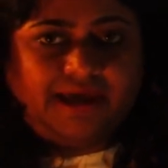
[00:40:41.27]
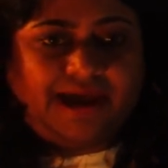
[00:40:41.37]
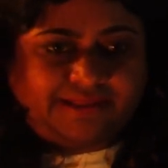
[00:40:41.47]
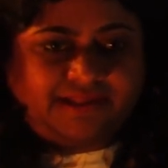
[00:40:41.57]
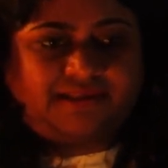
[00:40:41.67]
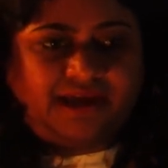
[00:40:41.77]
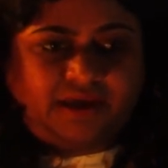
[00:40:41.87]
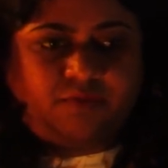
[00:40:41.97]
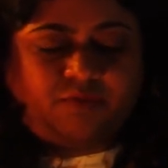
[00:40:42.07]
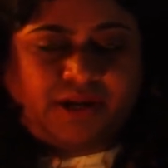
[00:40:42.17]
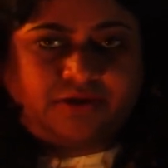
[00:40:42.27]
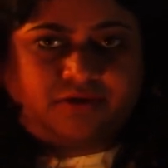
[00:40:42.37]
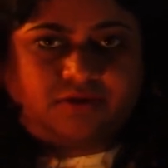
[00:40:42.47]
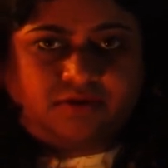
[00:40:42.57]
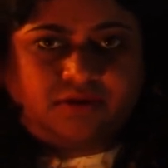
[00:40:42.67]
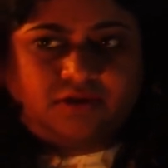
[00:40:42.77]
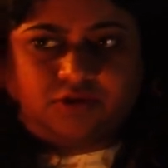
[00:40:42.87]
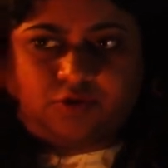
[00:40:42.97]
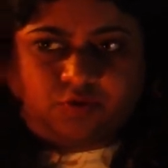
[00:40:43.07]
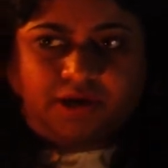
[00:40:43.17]
And this guy went
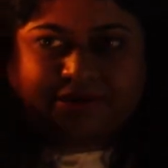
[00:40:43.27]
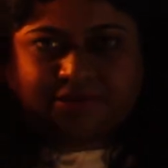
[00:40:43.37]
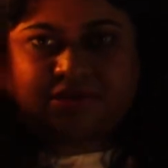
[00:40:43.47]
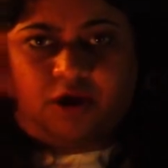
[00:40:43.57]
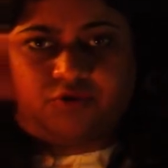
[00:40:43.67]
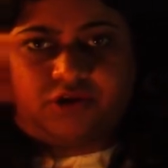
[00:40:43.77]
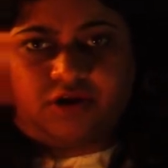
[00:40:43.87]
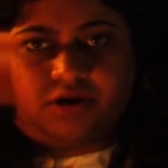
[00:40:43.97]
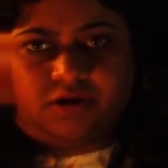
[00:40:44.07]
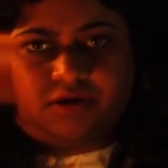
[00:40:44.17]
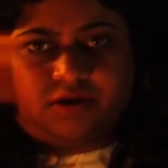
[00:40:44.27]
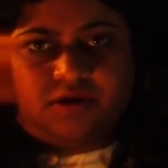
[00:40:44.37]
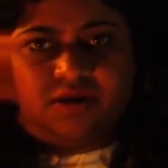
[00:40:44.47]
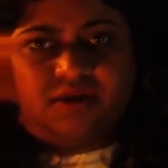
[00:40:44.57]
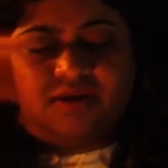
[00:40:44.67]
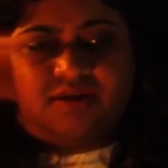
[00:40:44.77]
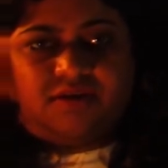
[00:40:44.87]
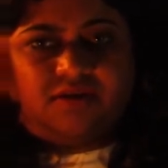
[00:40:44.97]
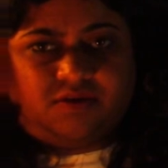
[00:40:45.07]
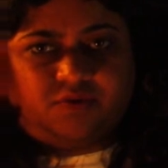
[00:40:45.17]
to another counter
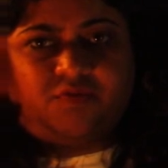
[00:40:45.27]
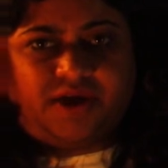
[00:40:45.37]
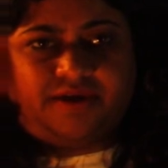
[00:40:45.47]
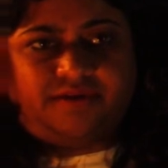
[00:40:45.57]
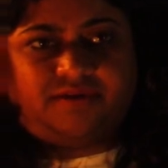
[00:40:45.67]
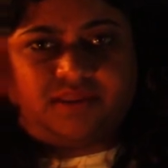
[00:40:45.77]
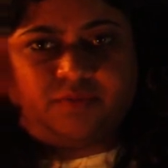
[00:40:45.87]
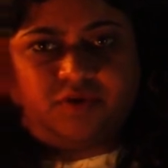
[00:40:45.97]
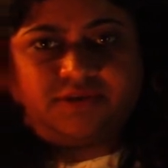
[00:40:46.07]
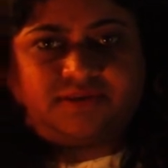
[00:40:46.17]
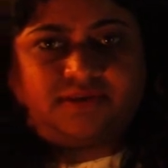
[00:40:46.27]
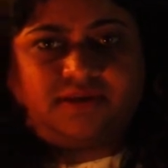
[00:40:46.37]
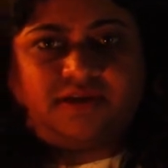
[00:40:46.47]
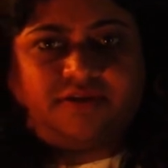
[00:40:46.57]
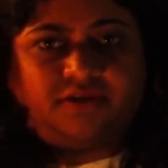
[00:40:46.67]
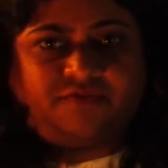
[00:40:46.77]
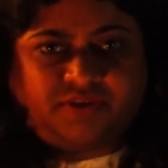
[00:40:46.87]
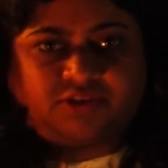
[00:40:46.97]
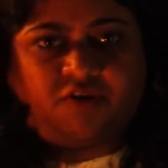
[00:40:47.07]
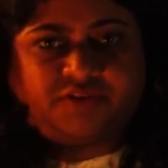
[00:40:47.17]
where there was a
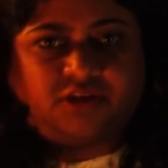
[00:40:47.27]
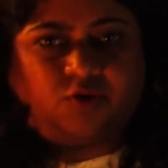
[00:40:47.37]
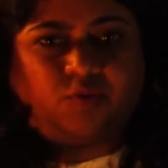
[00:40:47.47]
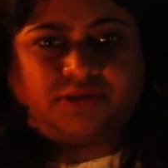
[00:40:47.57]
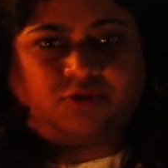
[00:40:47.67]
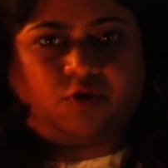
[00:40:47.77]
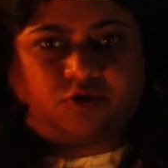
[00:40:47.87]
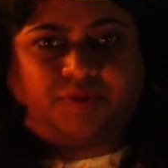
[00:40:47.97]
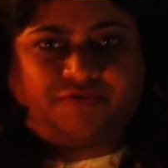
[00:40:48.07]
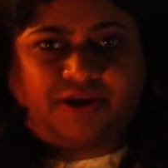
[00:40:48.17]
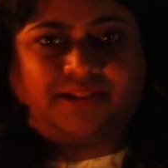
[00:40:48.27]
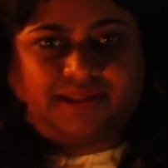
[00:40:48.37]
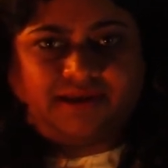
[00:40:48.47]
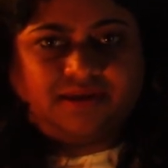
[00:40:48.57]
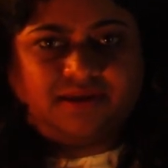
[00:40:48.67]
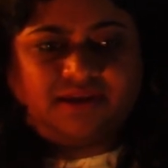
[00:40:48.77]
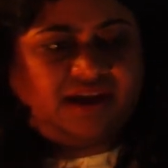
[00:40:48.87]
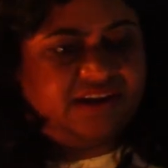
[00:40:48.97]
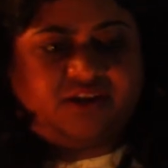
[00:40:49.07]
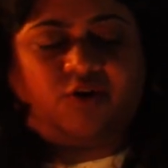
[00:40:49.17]
visa officer who was known to be friendly
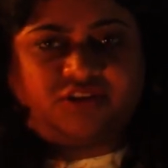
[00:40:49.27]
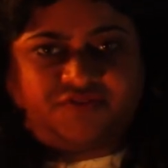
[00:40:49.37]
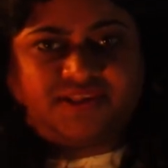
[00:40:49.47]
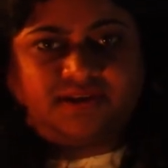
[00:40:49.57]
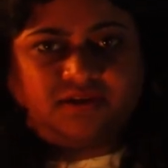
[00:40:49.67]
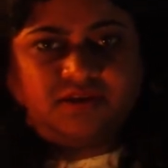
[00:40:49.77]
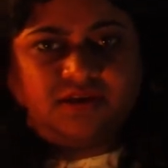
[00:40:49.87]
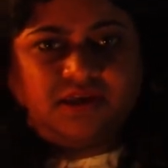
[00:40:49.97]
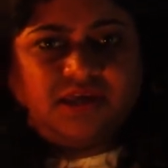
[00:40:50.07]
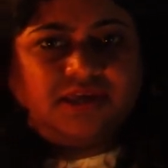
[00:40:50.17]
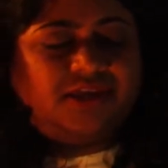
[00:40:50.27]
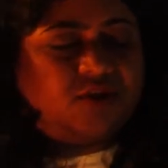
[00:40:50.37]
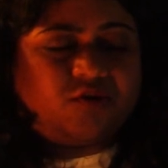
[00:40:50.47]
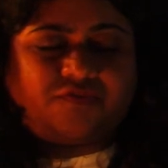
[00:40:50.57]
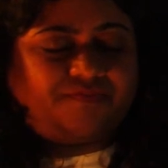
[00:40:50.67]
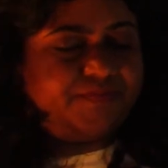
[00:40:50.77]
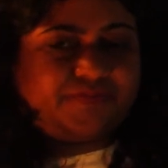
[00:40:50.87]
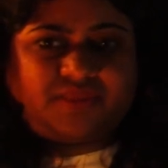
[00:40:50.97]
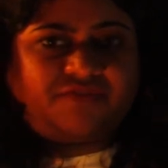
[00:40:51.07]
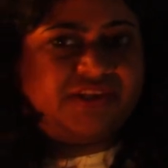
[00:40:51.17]
and he got his visa. You know,
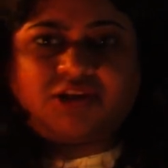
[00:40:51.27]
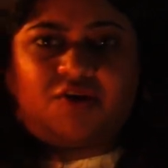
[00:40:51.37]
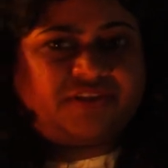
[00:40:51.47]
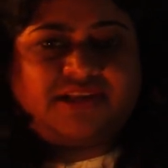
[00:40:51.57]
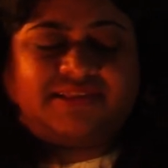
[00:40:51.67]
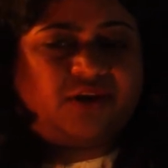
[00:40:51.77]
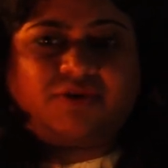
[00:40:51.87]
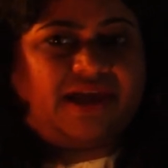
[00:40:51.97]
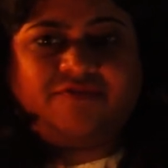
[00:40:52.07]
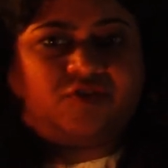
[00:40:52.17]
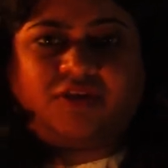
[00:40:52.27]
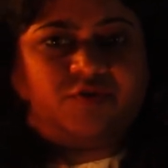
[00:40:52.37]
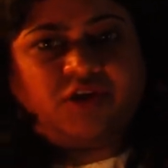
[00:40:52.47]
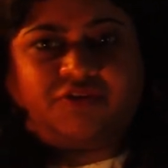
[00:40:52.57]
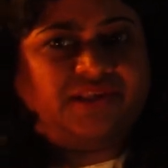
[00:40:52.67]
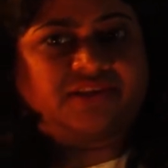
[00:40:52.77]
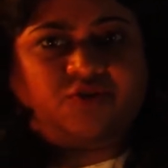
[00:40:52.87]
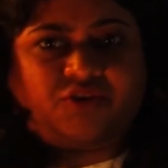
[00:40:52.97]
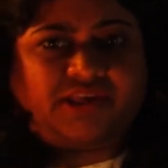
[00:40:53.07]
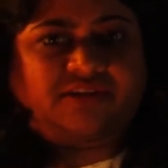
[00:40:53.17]
visa officers, they don't have to give you a reason
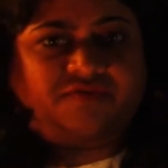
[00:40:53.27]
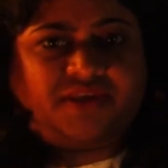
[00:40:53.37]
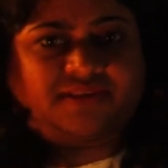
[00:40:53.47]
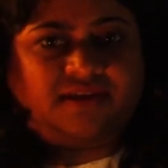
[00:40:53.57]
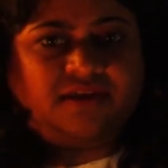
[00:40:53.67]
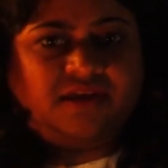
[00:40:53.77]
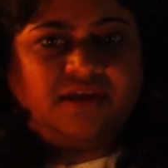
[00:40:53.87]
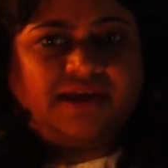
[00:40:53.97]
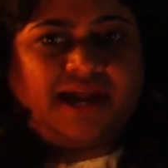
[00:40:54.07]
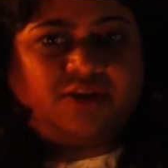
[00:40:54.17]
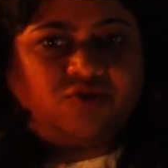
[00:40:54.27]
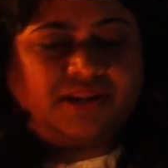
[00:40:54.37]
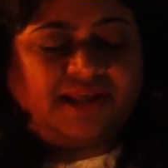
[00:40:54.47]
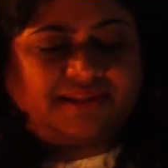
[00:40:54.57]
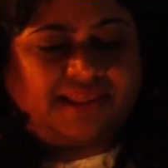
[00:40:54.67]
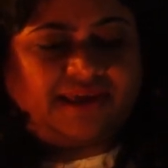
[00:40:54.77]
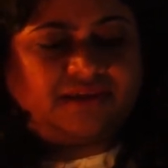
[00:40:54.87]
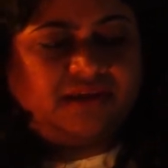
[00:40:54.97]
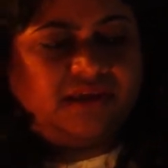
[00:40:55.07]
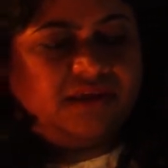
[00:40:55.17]
to reject a visa. And usually it's like